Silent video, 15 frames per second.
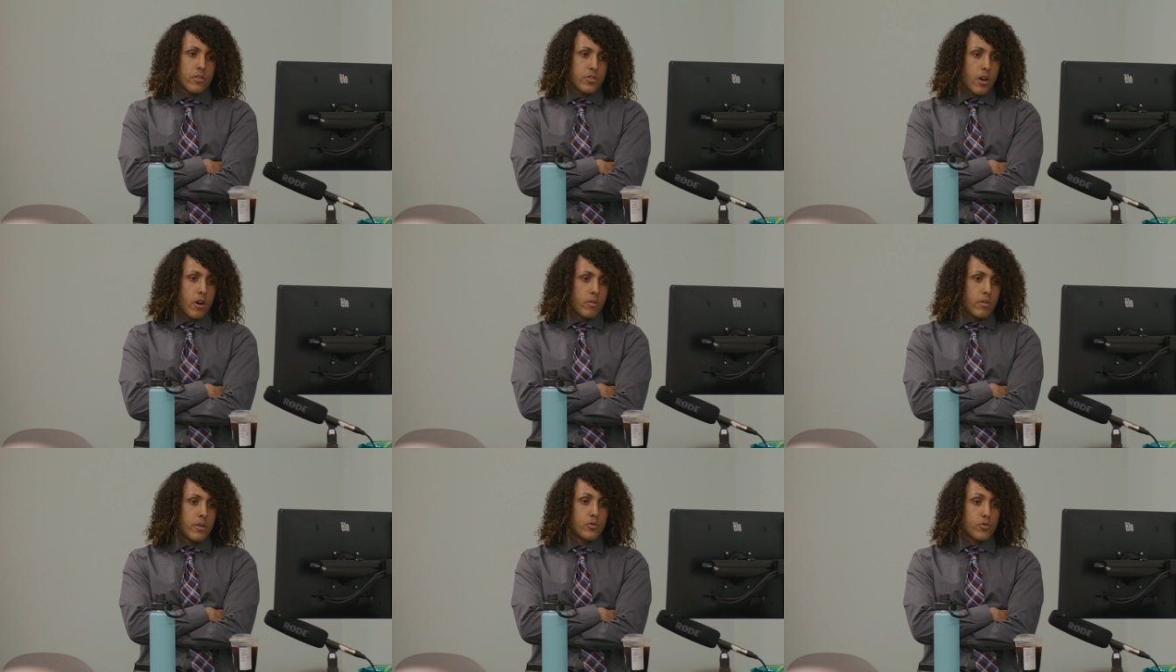
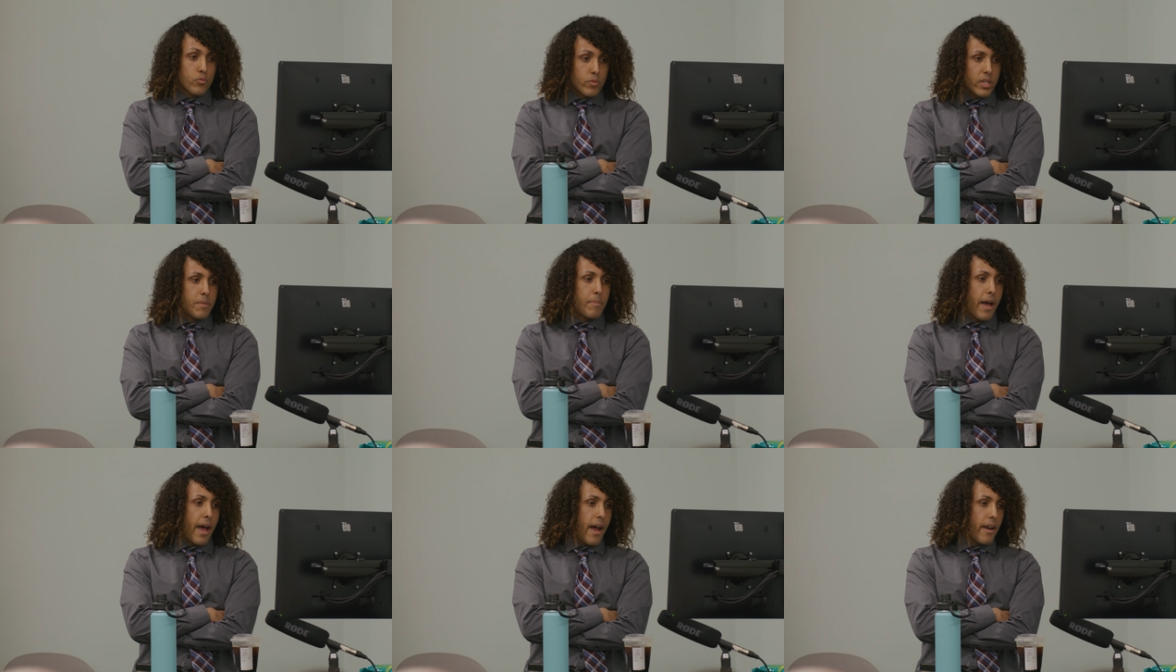So it was
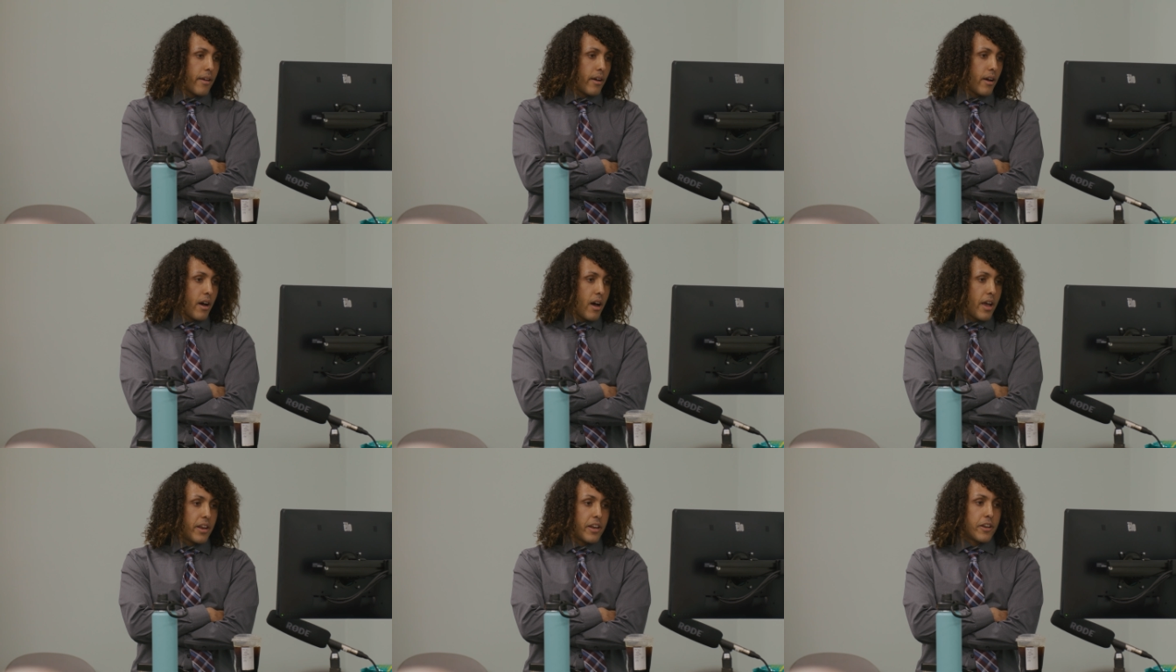really bad.
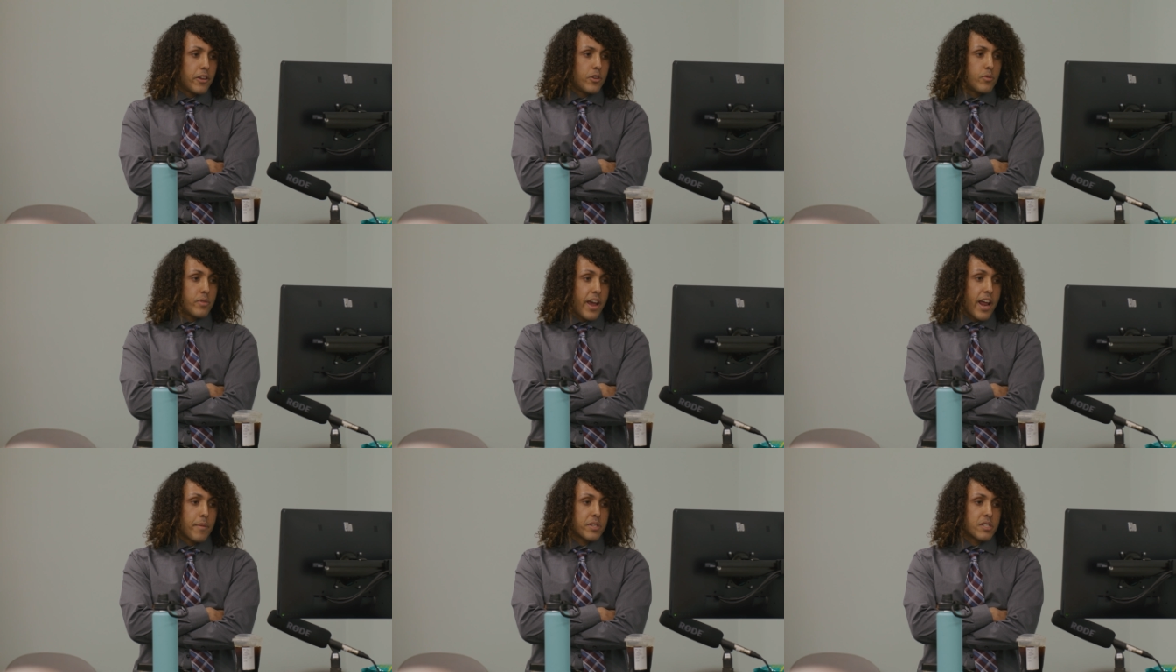In a
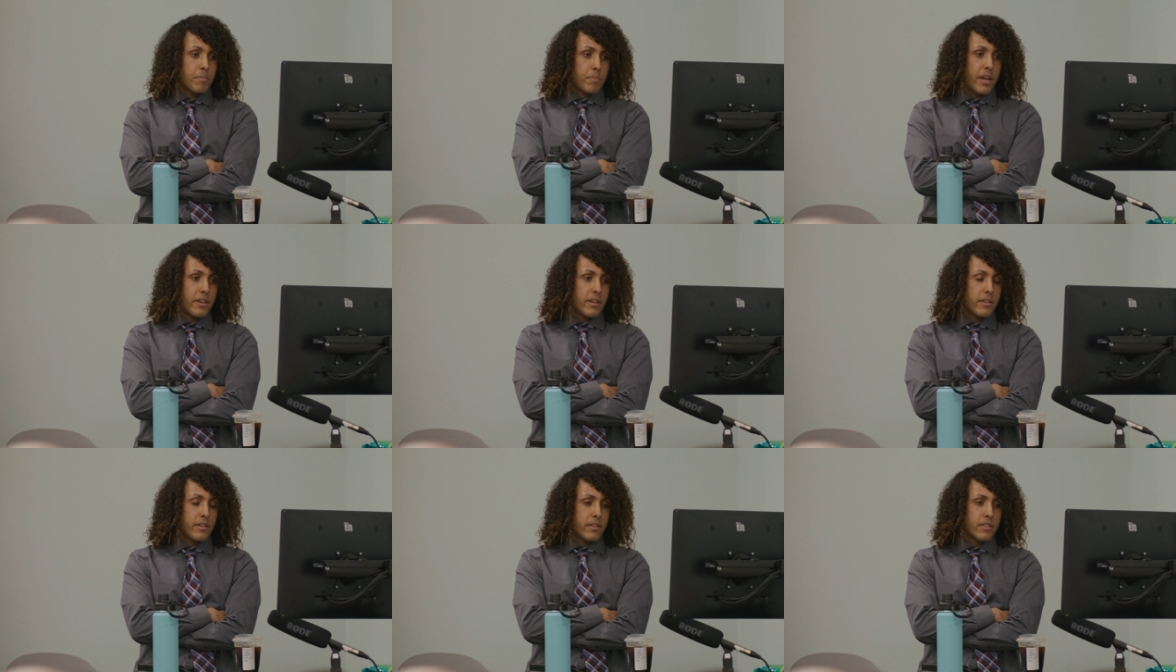unanimous
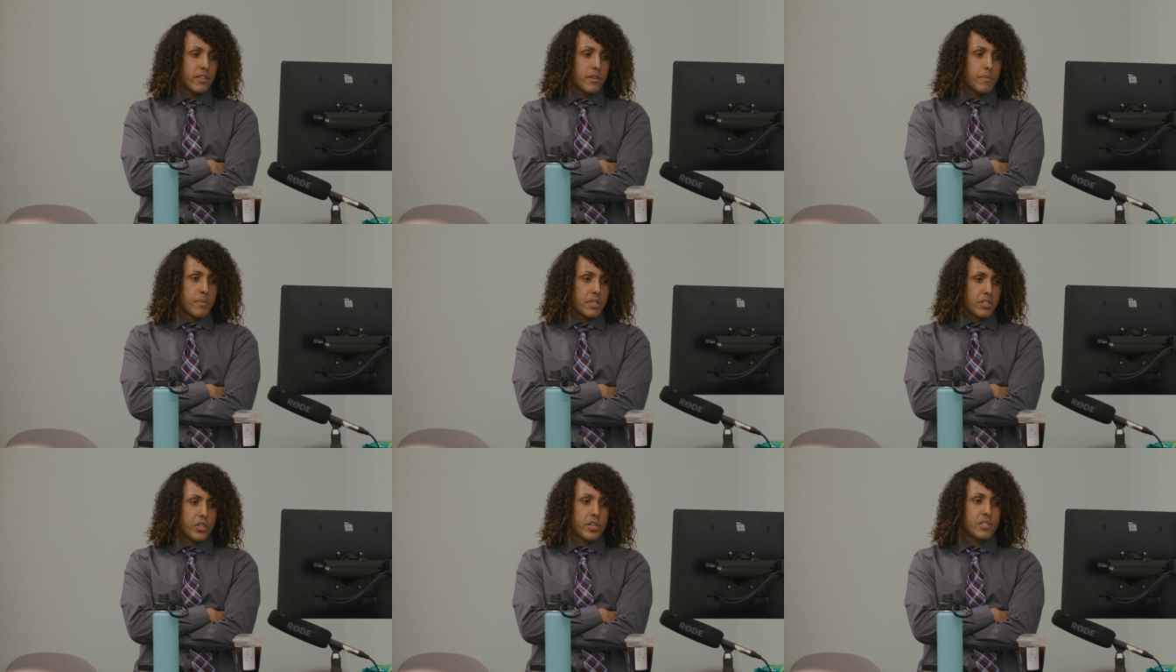opinion, the
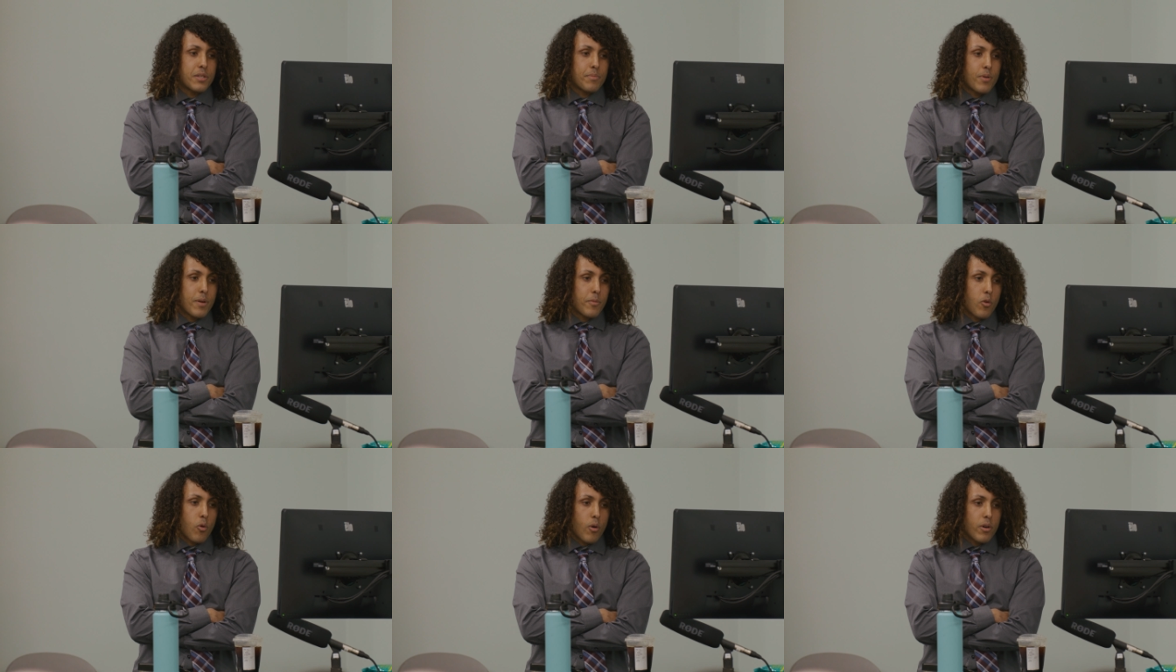Michigan
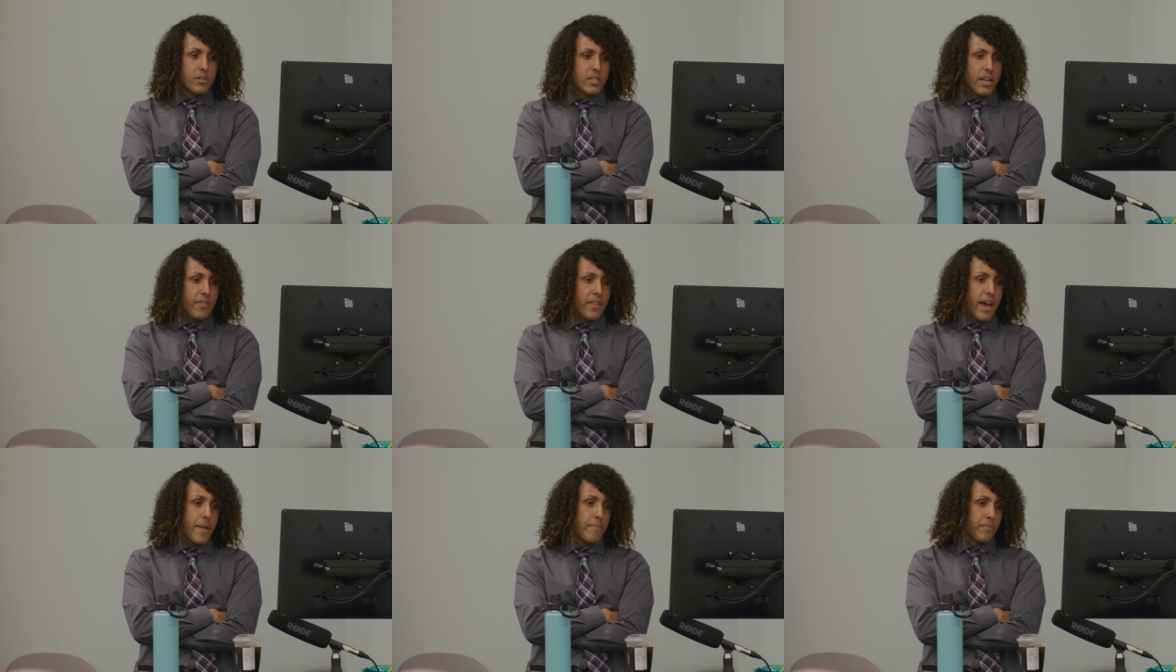Supreme Court
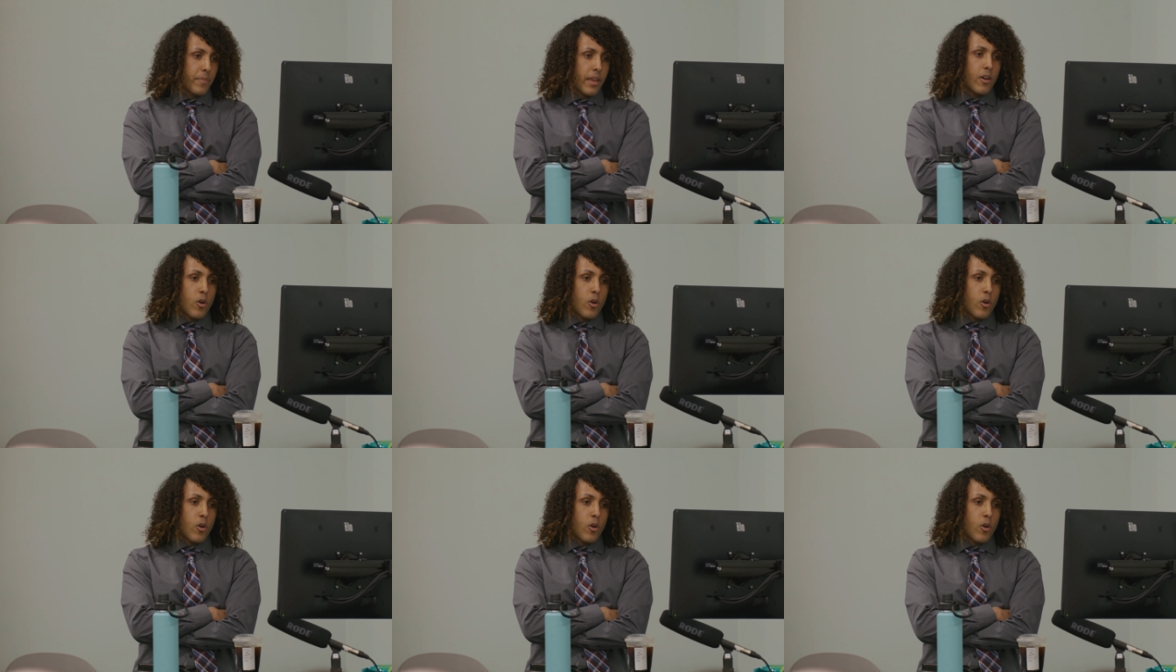said that